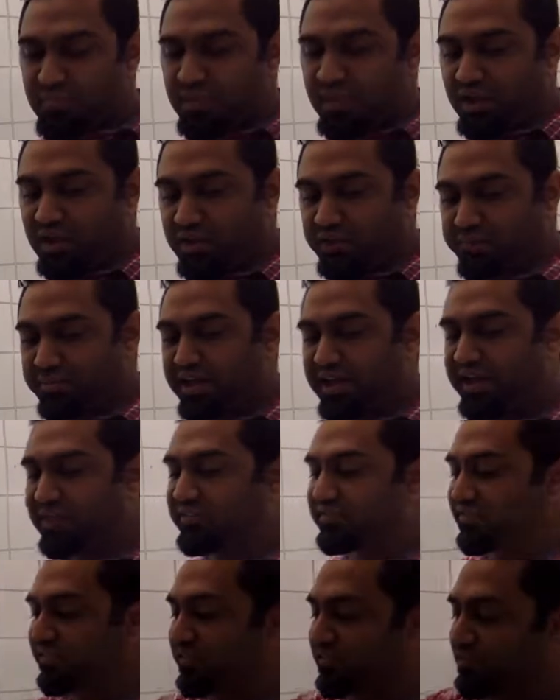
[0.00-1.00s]
that
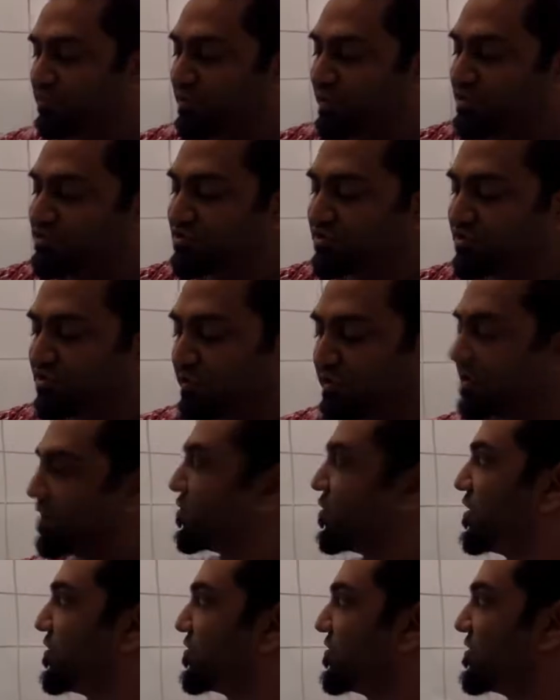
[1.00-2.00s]
has the directions written
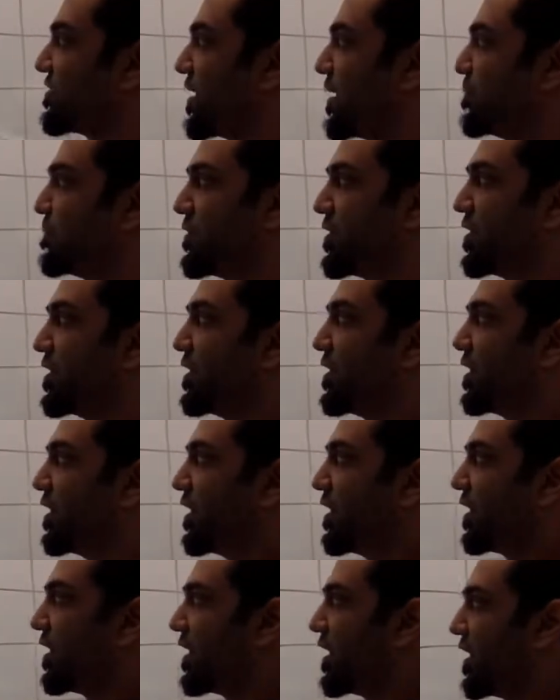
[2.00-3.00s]
across the top,
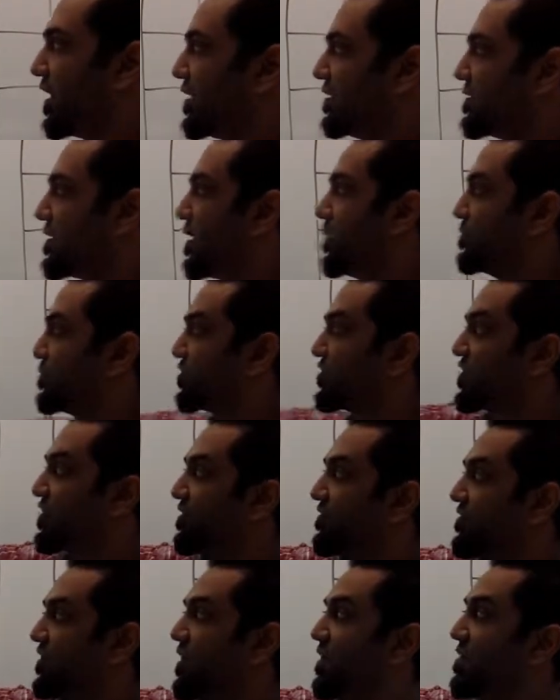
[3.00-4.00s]
and I'm just gonna
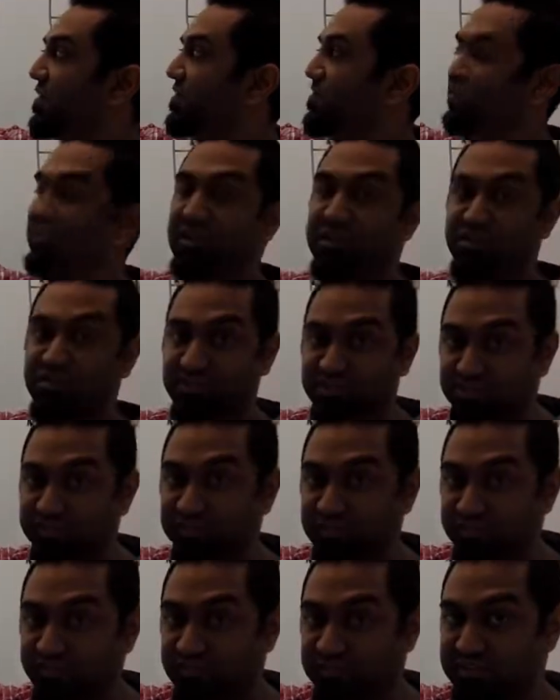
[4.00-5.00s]
follow these directions. Let's
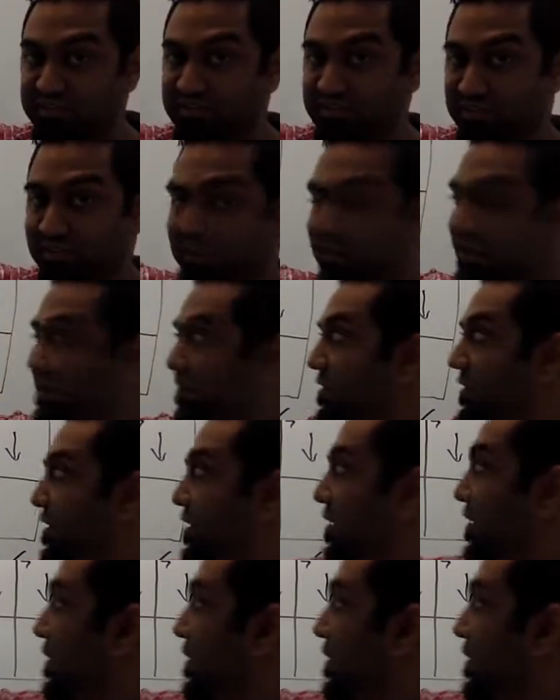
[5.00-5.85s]
see if I did it correctly.